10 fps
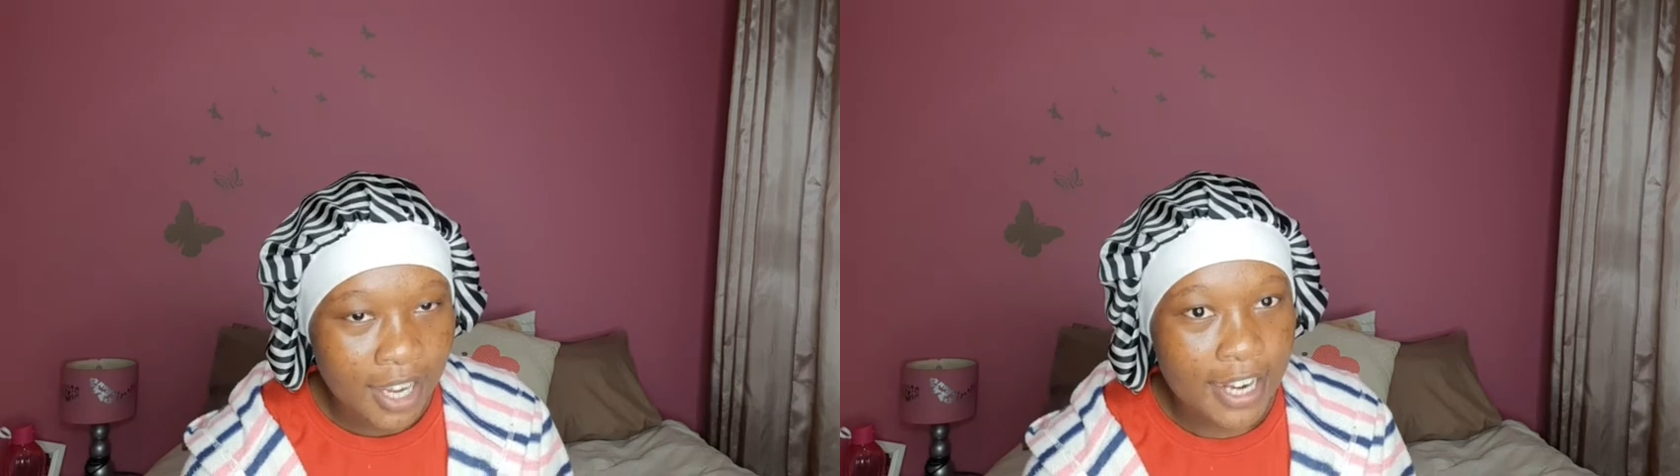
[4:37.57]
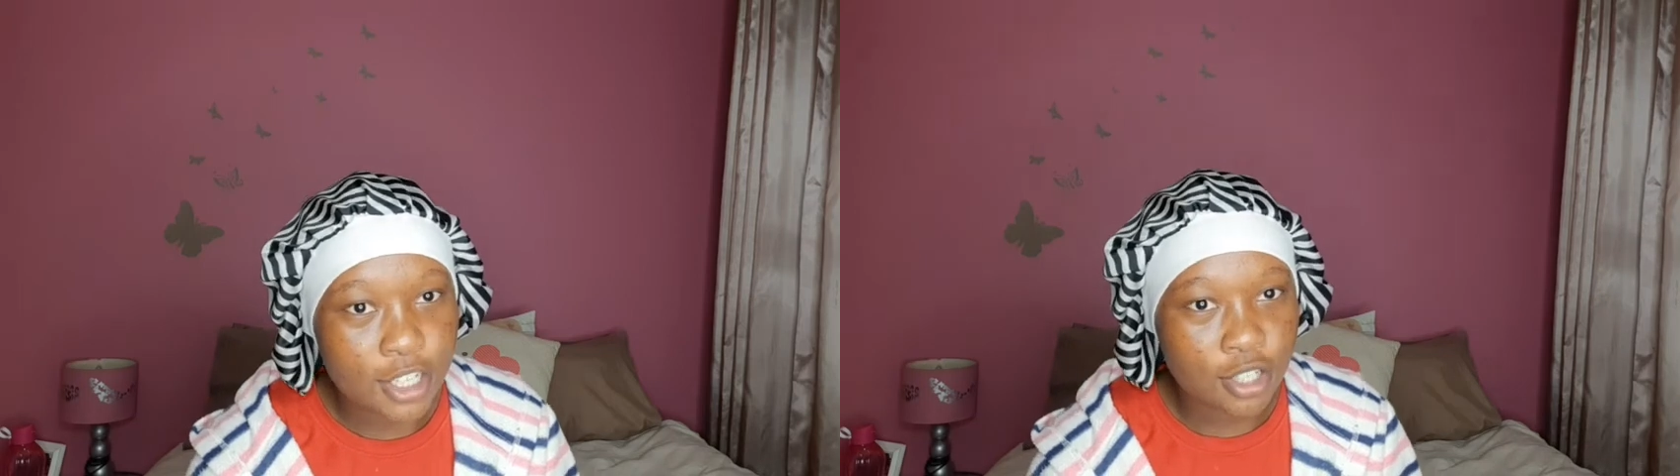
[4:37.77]

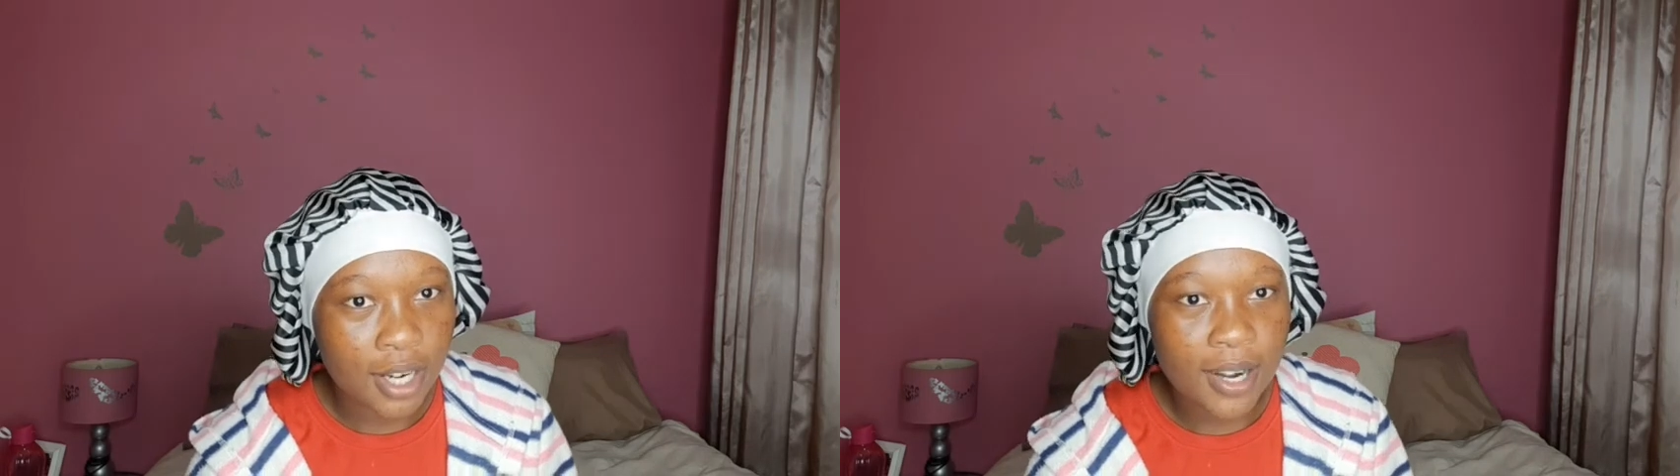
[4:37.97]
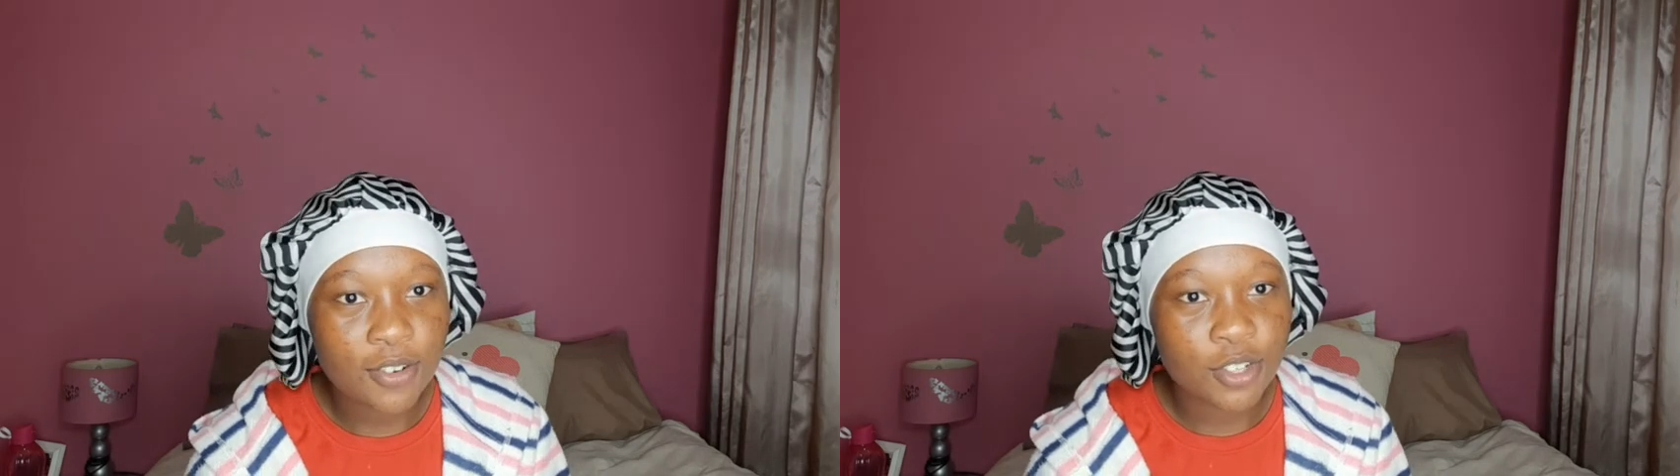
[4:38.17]
i try
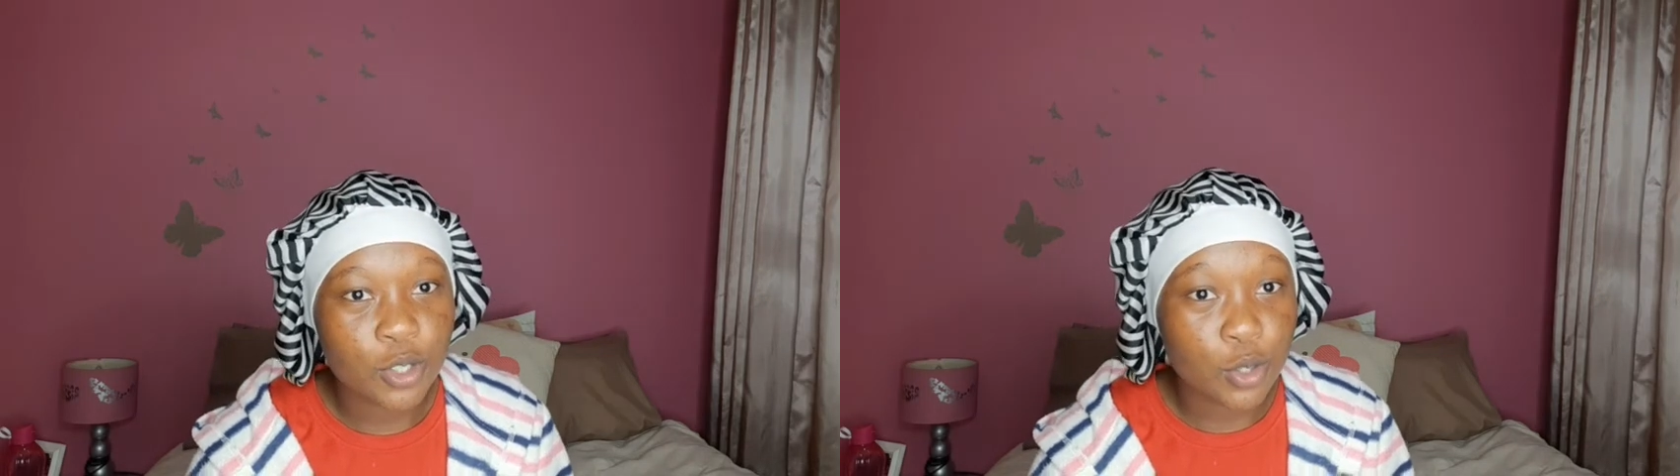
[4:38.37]
and read